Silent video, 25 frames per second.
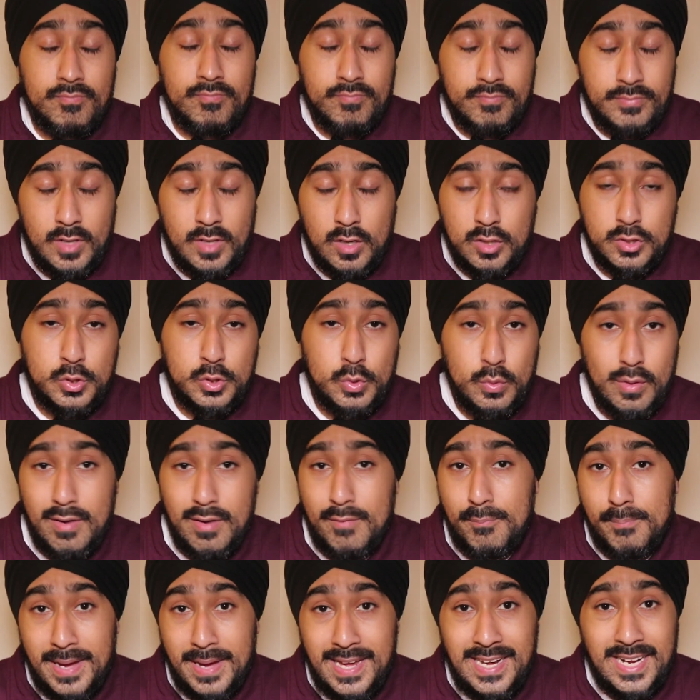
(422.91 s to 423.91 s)
there are two
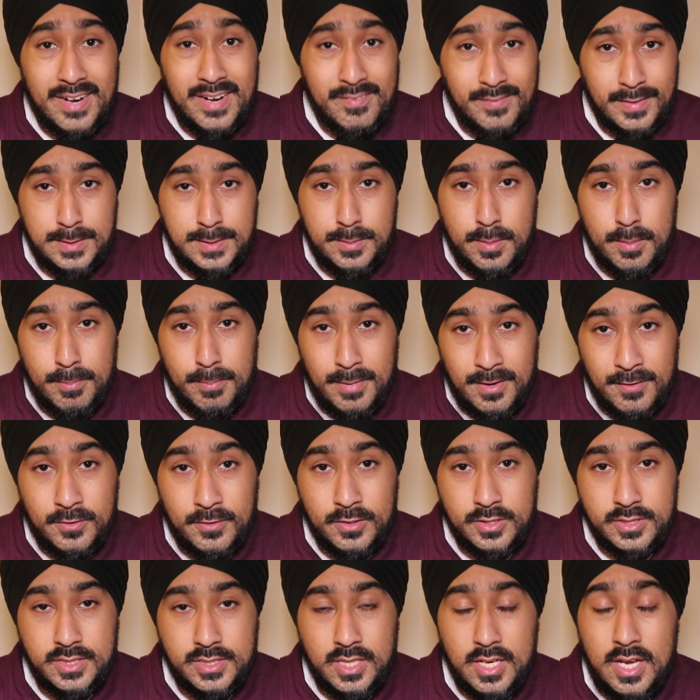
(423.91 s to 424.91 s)
main investment
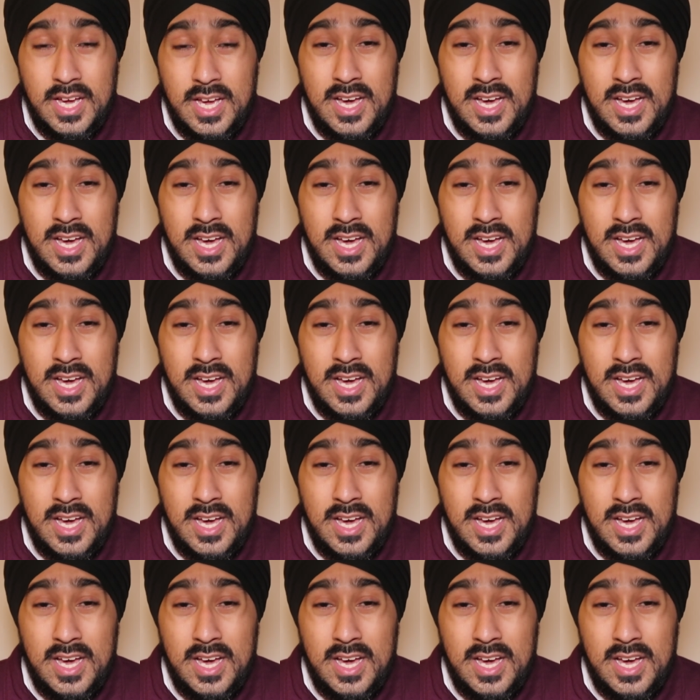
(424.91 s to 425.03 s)
methods: